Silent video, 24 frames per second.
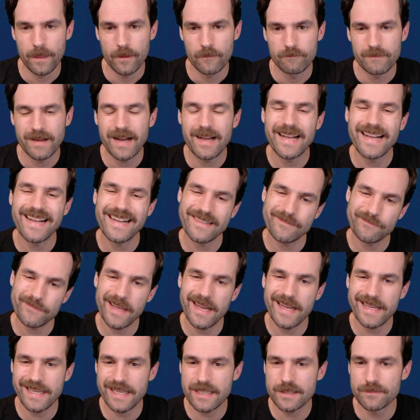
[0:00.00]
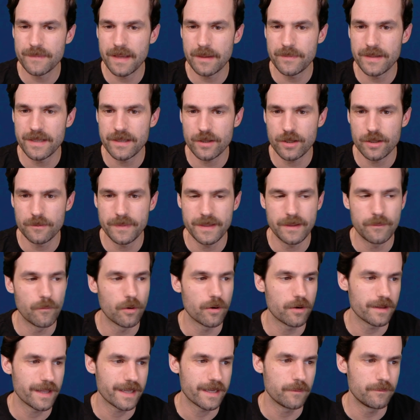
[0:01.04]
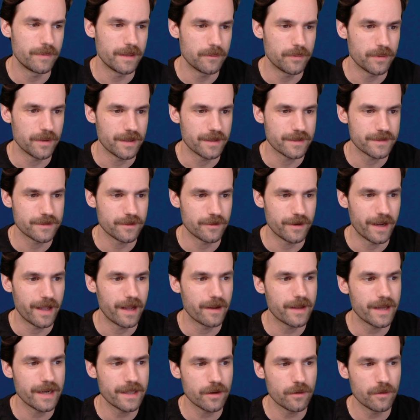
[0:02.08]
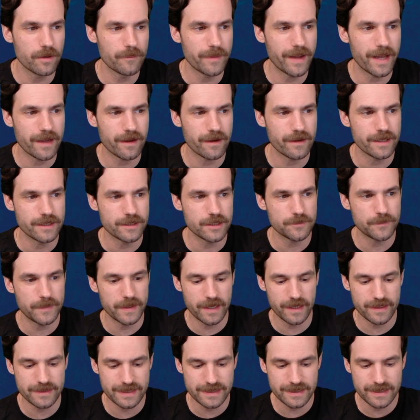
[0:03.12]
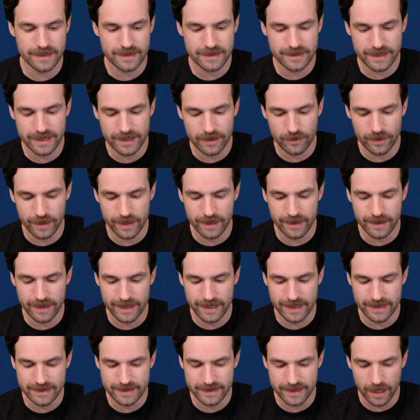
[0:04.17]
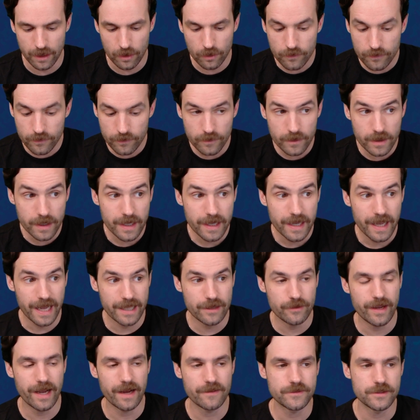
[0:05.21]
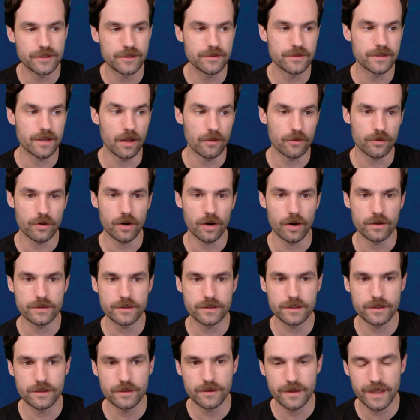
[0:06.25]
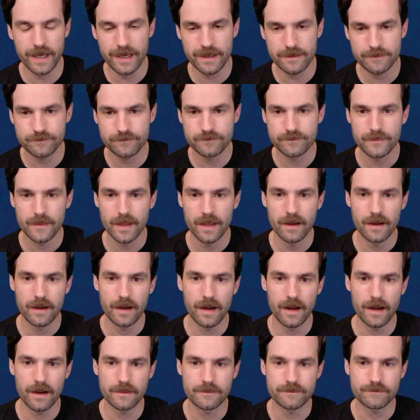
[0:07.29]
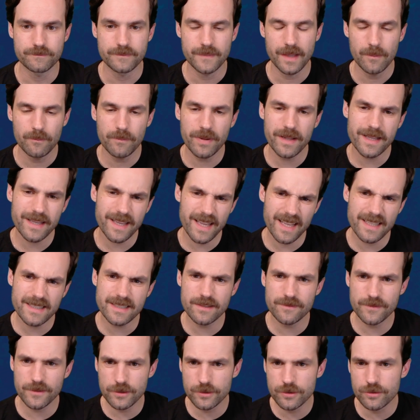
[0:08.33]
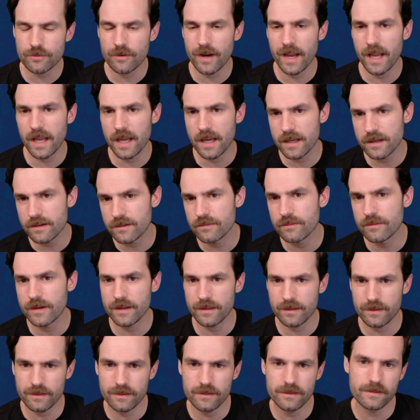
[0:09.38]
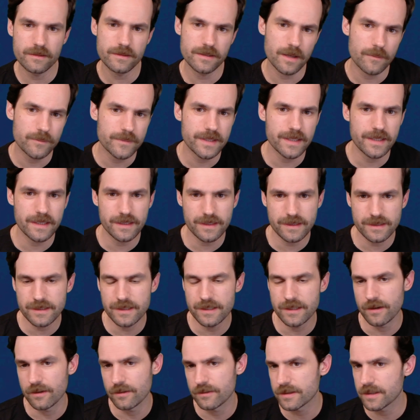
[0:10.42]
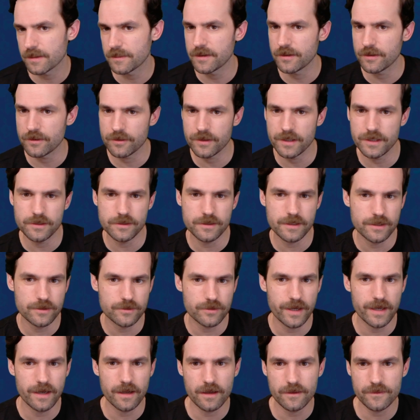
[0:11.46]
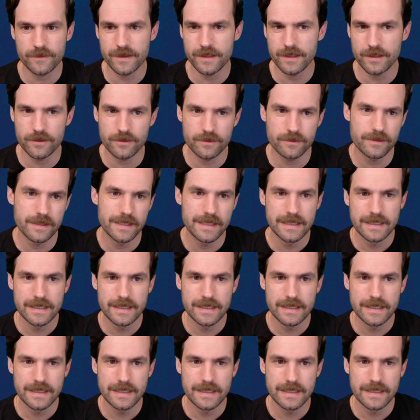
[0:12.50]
I guess maybe it could be more like a B+. Sorry, I'm kind of going back on it just because it doesn't kill anything itself, and you have to use other cards to do that. But I guess if you trade with something, you know, some of your creatures can trade off and then you